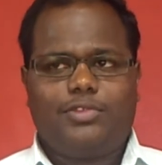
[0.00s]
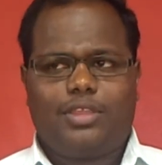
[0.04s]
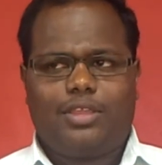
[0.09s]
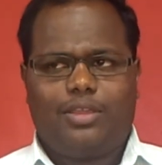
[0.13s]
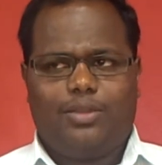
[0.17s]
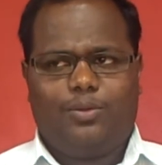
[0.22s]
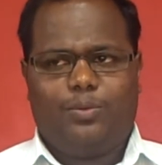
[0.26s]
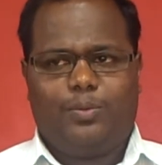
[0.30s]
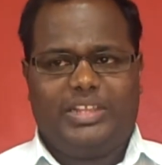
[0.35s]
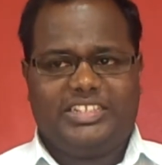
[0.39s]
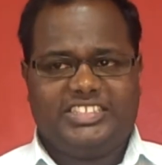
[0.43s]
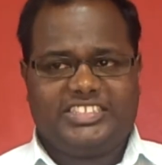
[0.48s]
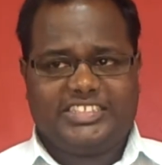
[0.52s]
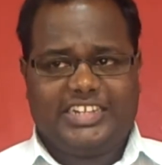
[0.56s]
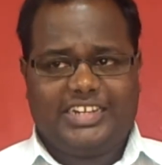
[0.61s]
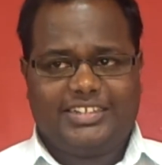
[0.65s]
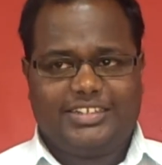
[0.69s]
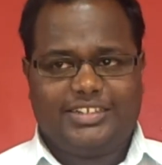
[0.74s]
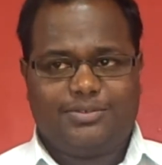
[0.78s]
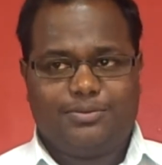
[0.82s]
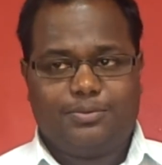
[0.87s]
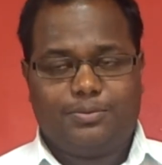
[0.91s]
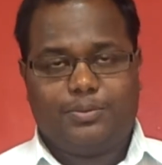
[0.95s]
when
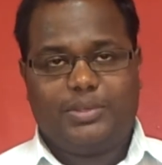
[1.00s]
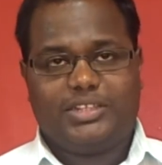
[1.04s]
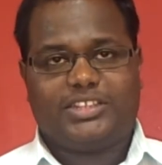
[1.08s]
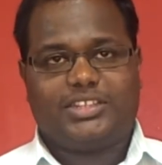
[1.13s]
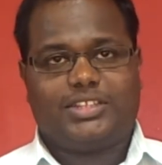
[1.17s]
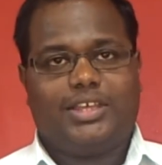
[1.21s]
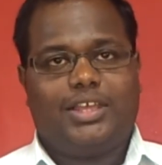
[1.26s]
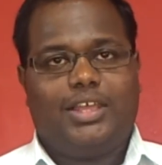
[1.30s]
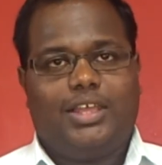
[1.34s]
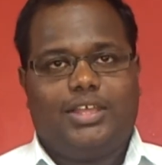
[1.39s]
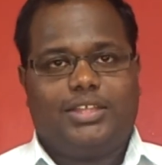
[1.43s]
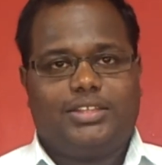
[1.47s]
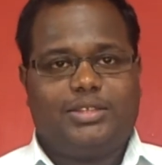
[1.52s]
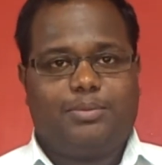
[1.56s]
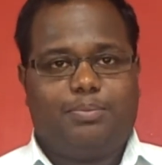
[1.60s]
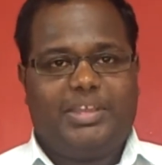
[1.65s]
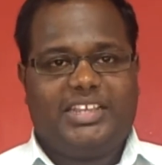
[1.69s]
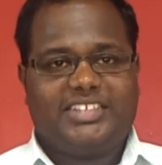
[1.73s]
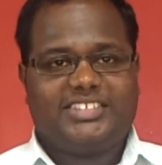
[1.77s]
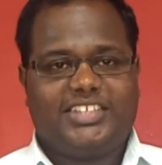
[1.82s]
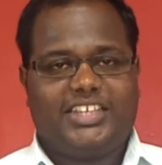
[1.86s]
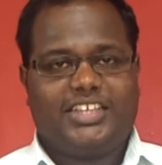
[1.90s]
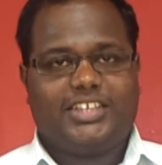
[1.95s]
started with the
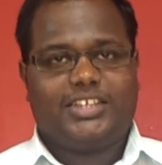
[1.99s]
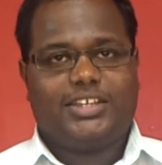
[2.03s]
basic